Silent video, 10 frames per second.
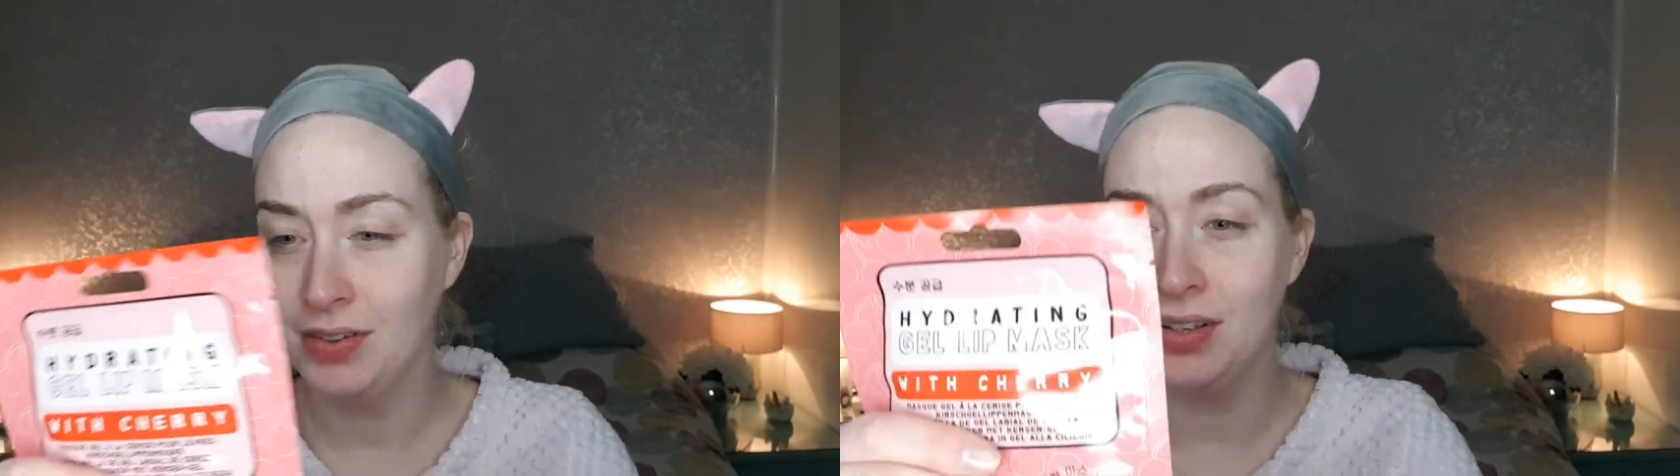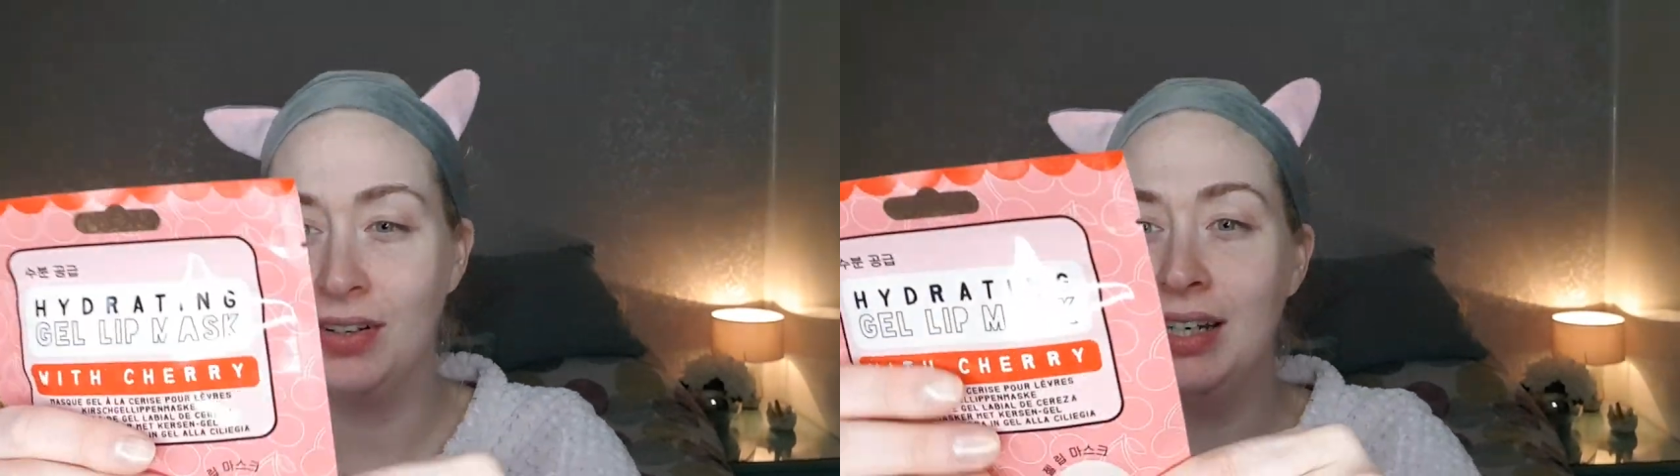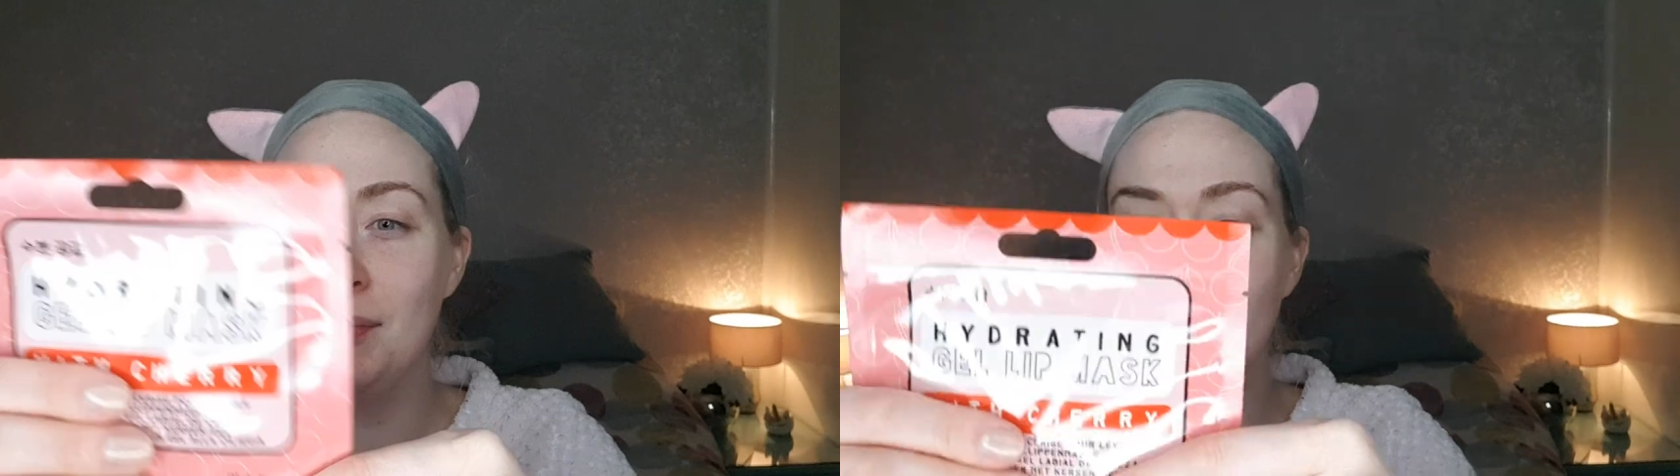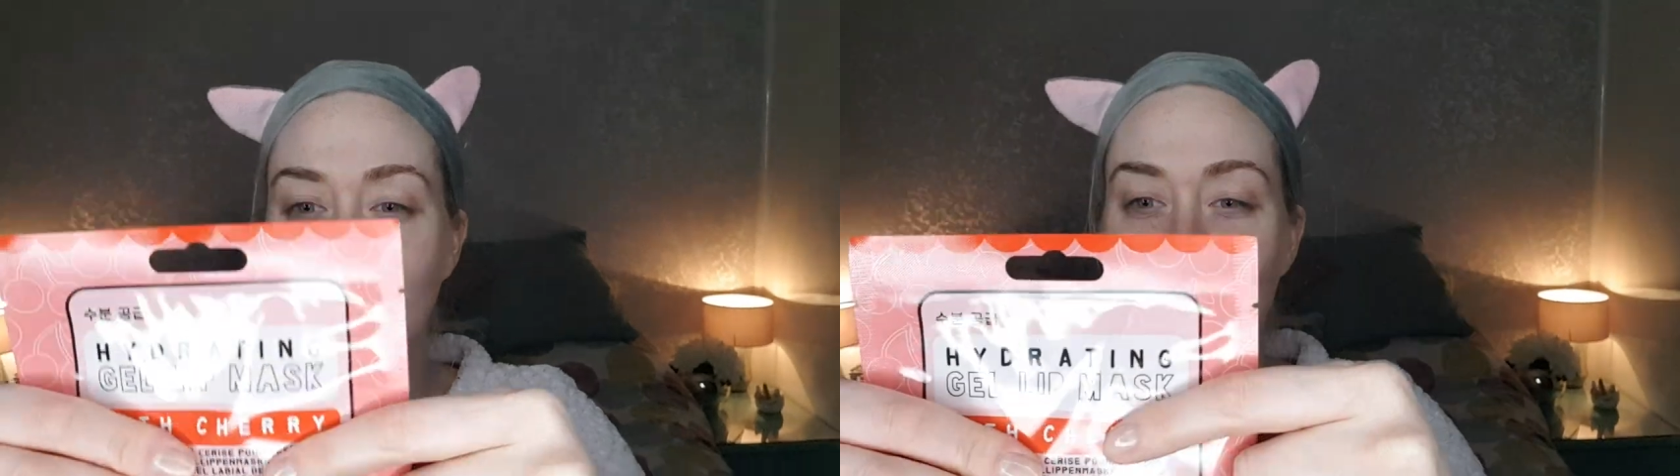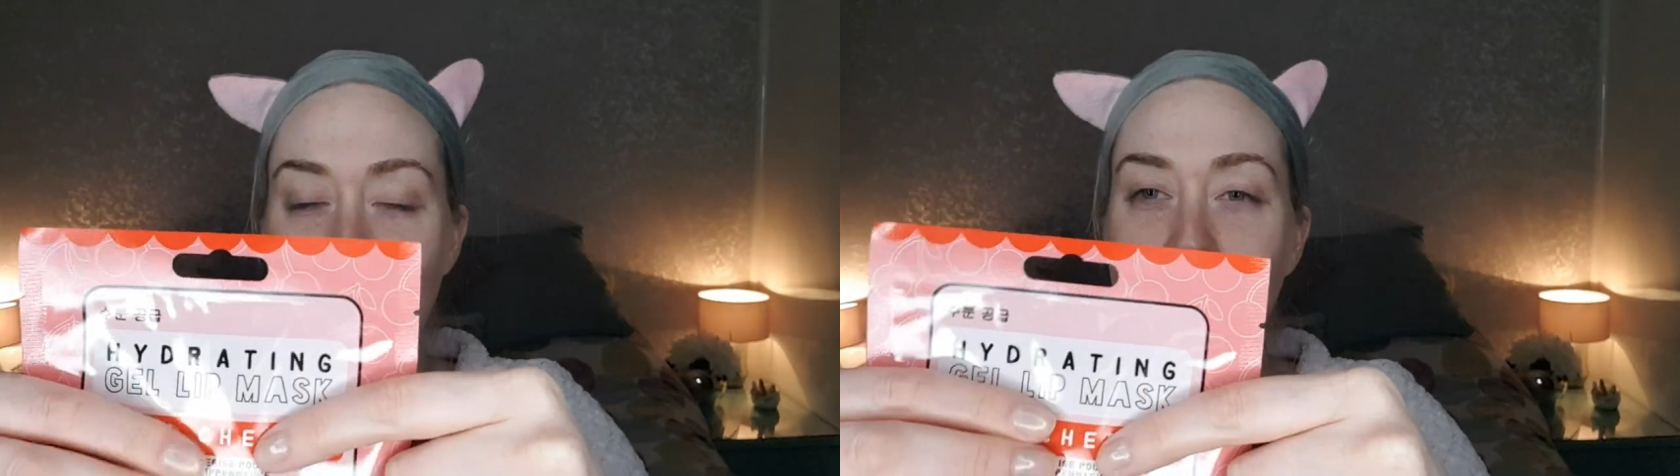your lips
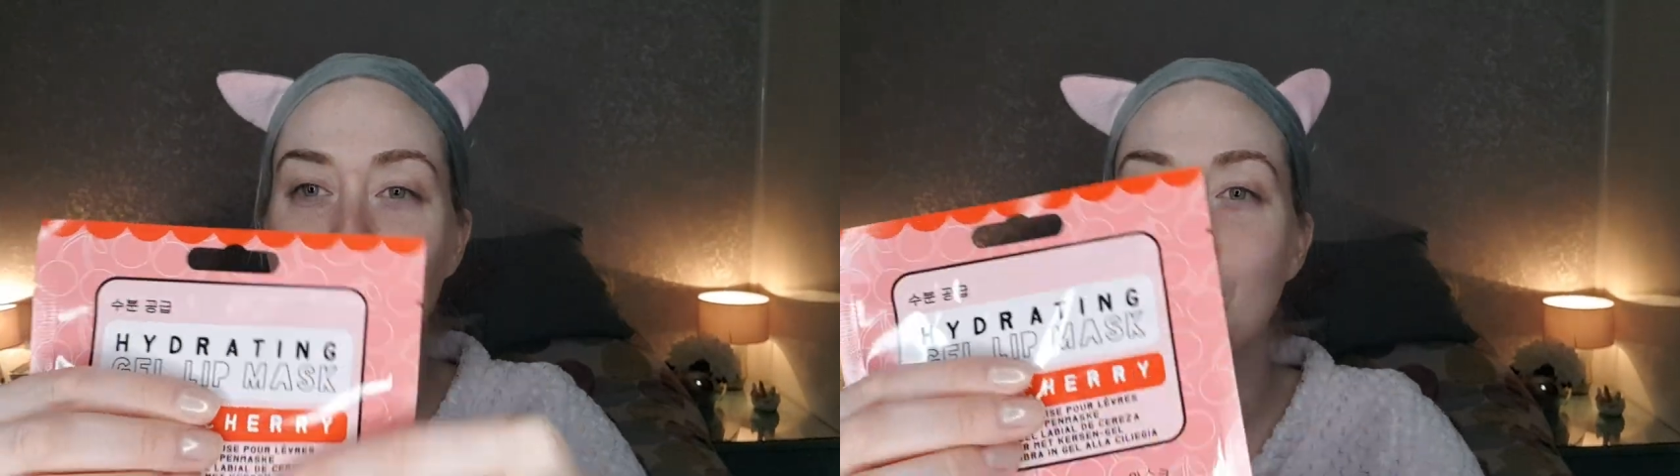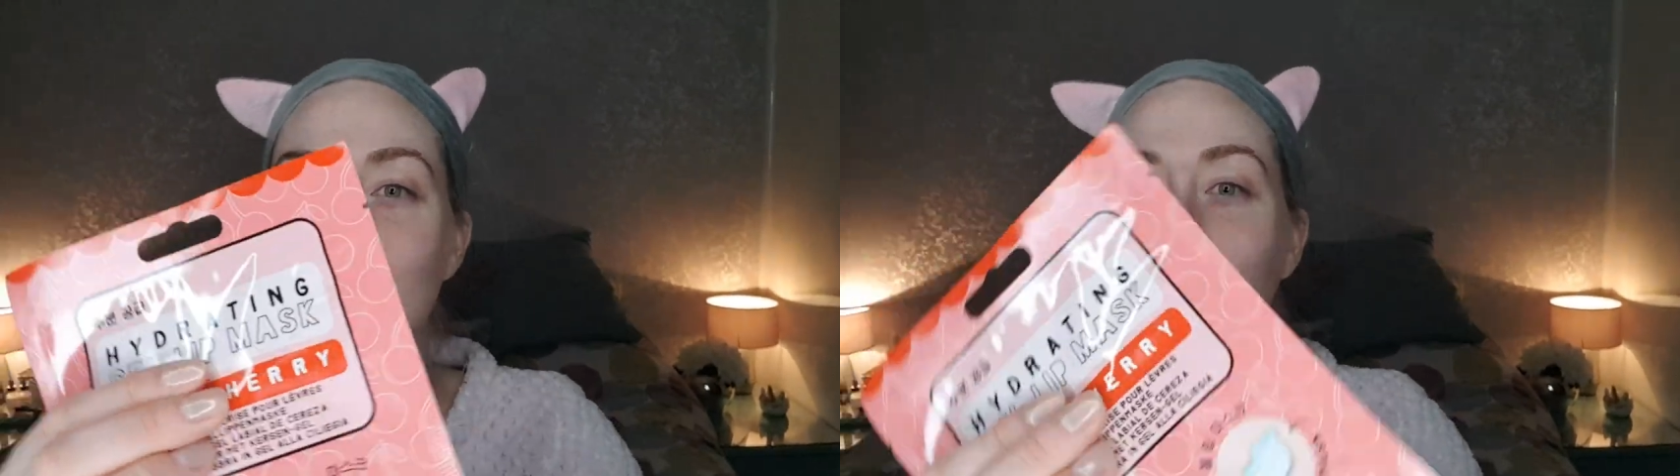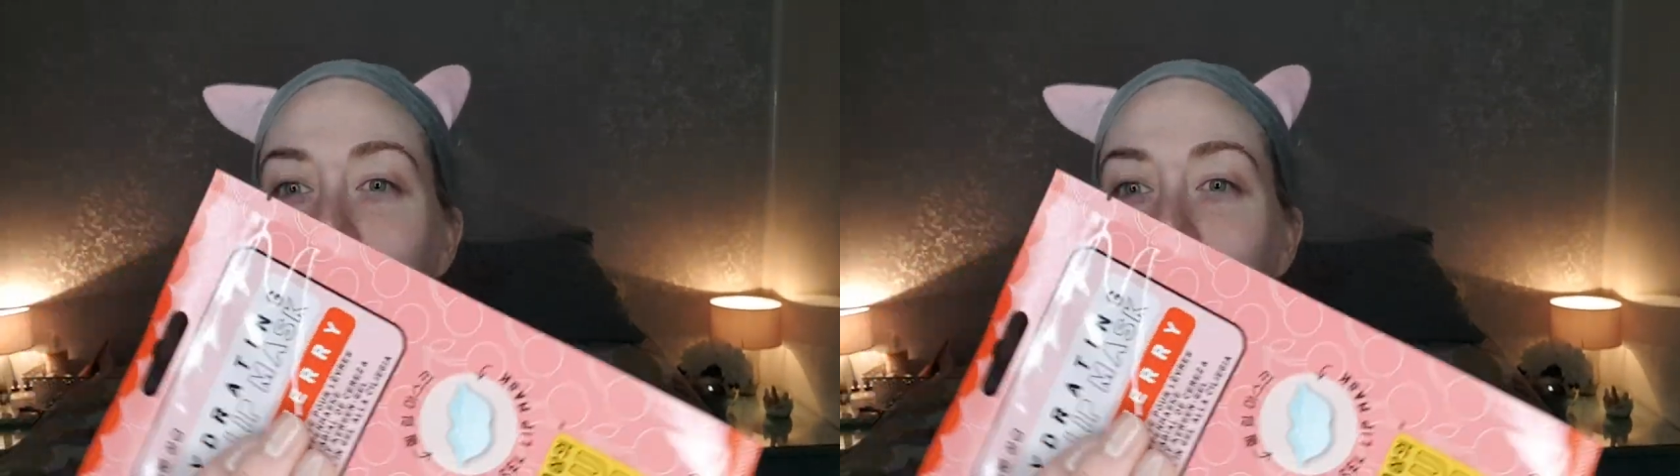feels huge.